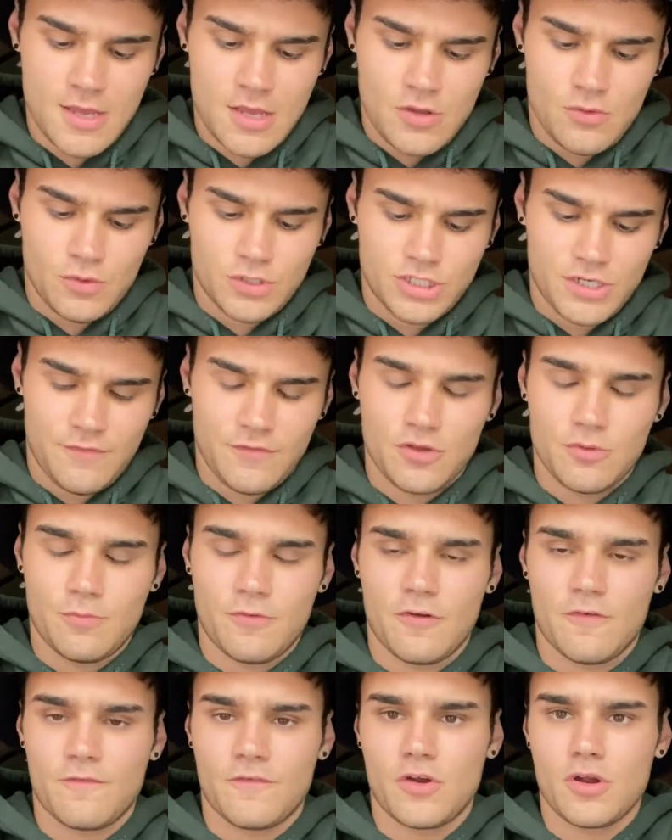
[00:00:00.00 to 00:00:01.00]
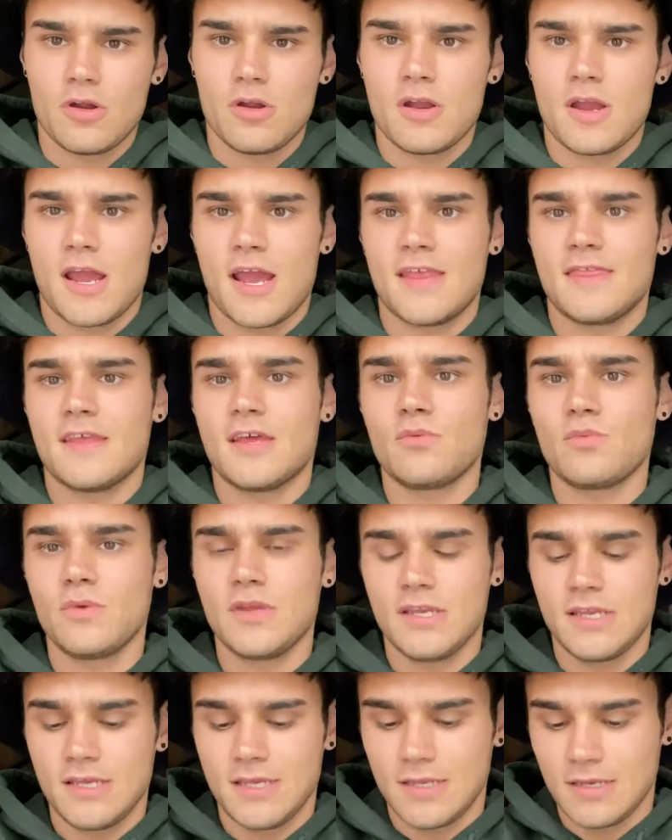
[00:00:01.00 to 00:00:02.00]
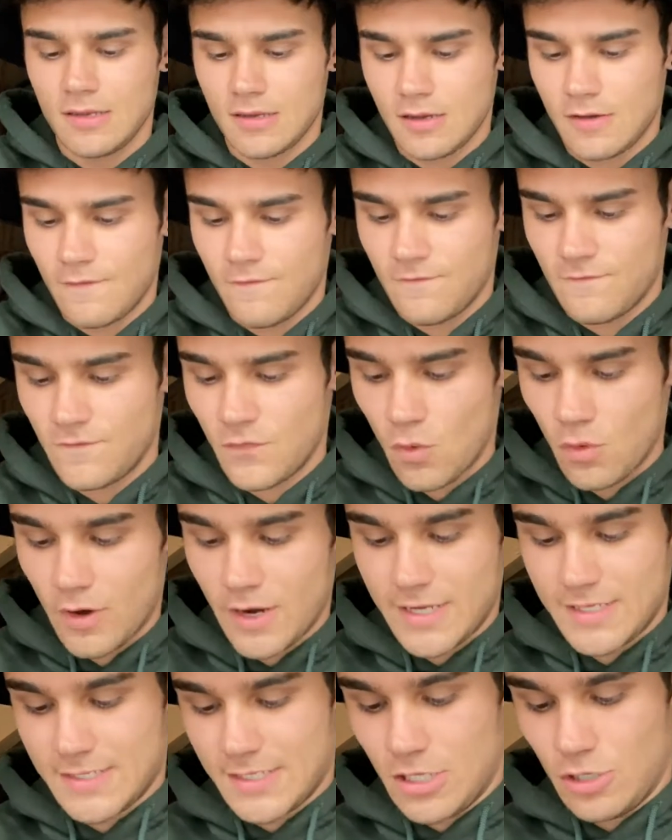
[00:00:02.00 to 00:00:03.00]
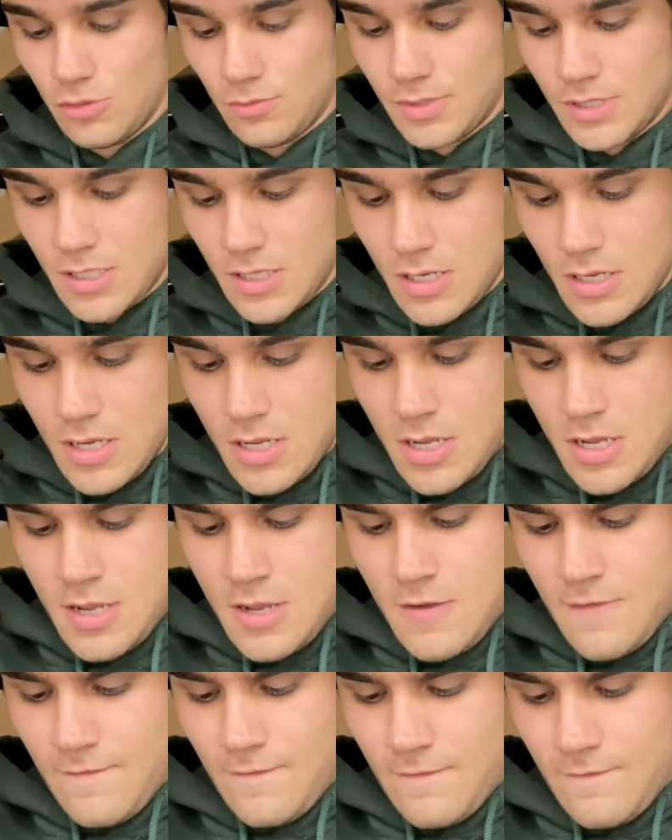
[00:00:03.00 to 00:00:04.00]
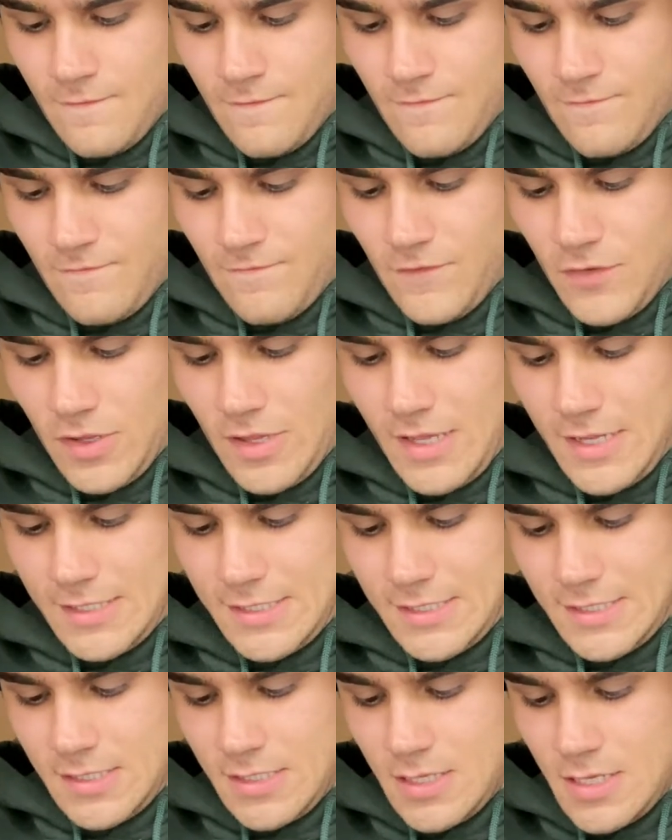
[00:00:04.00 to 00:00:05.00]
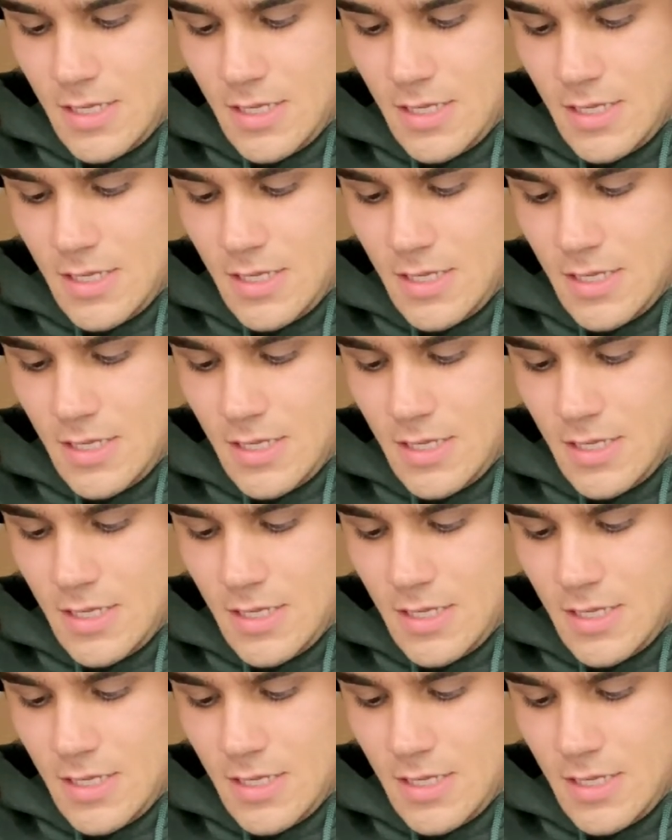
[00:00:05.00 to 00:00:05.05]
whichever you prefer. And then we need 4 ice cubes for this.